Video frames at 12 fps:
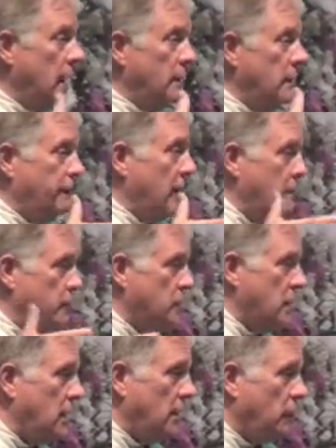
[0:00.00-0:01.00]
95%
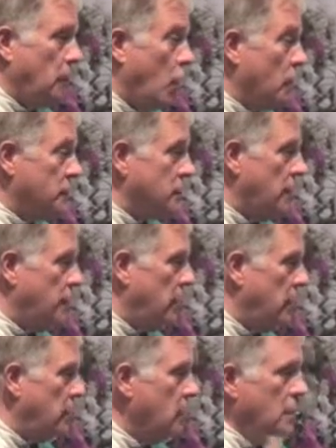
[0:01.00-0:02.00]
of them are
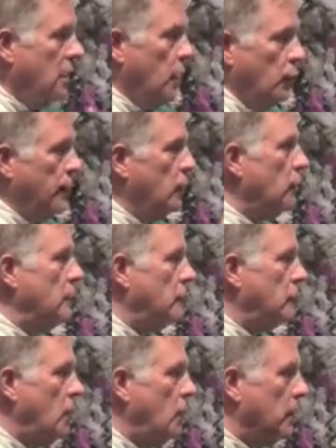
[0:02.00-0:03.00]
suffering, and we don't
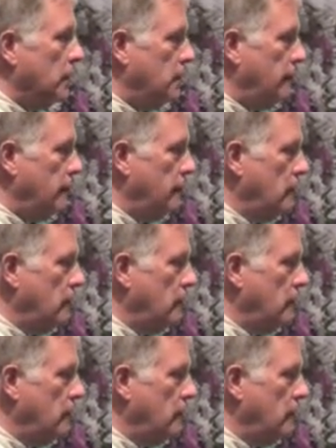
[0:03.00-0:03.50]
even know it.